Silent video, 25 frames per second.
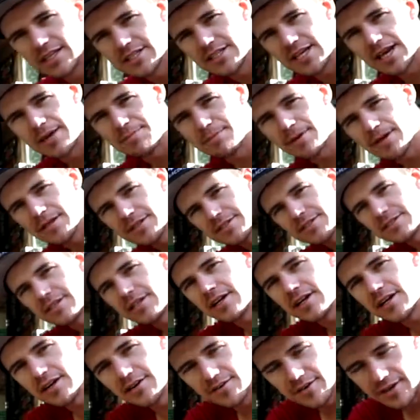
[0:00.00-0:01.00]
Type S
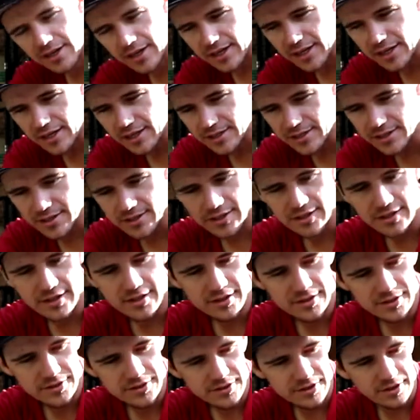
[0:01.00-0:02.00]
there, I got
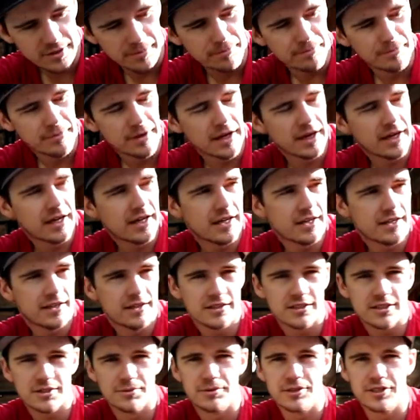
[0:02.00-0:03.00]
some
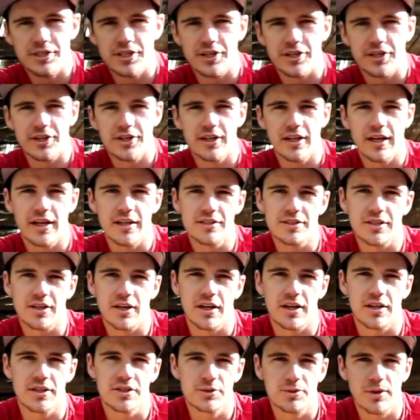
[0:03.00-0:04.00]
interior lights I
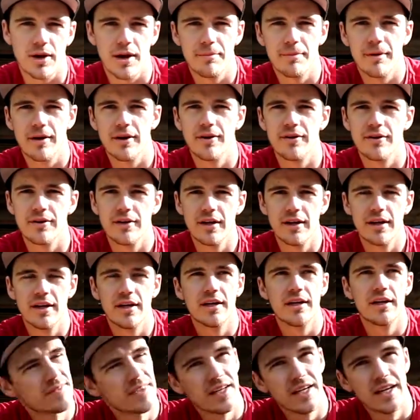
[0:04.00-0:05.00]
gotta swap out.
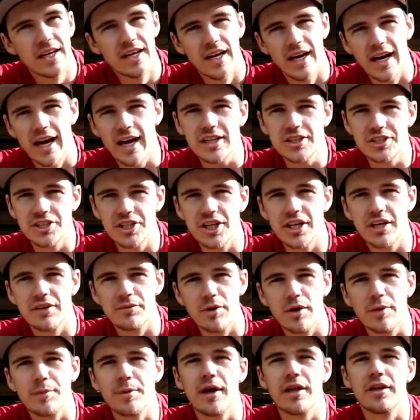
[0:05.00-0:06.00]
I actually did it in
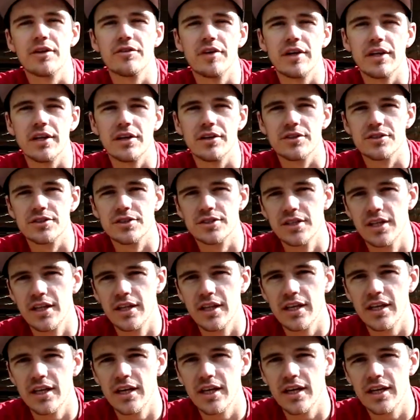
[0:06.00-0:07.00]
one of my other videos in
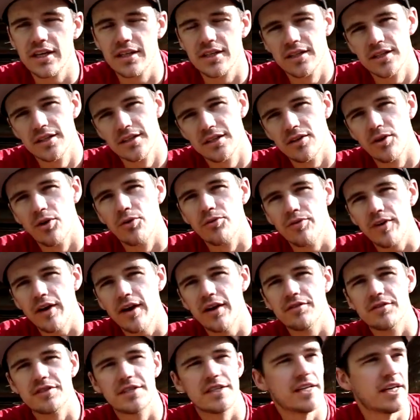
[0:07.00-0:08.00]
the
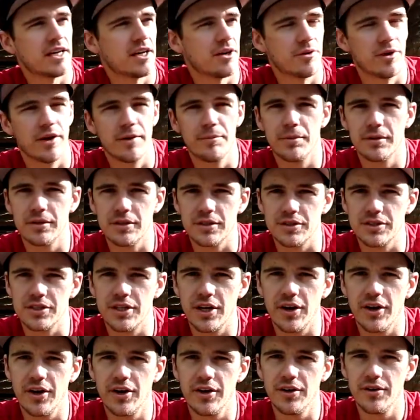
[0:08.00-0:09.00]
05 TL where I put the
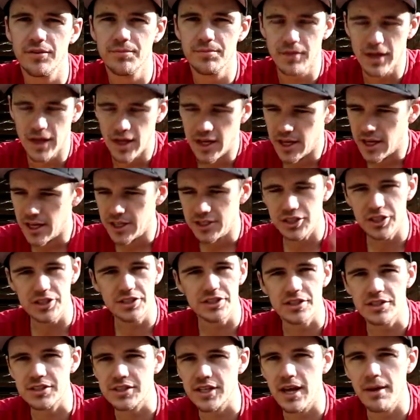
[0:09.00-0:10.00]
stereo. Just
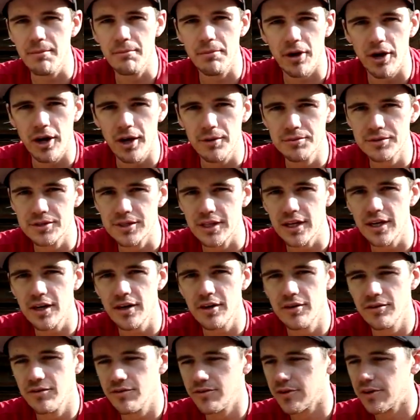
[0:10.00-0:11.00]
the same bulbs
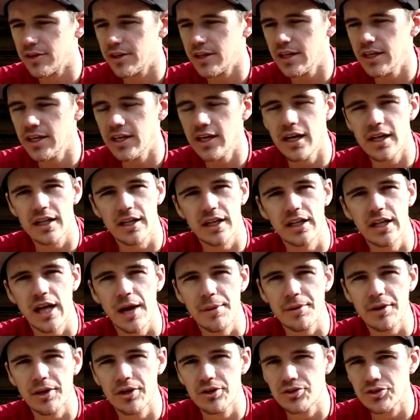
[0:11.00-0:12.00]
there for the
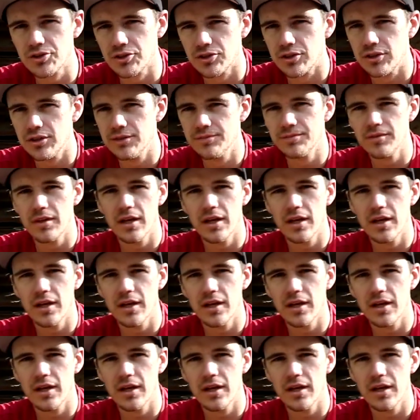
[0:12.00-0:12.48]
climate control.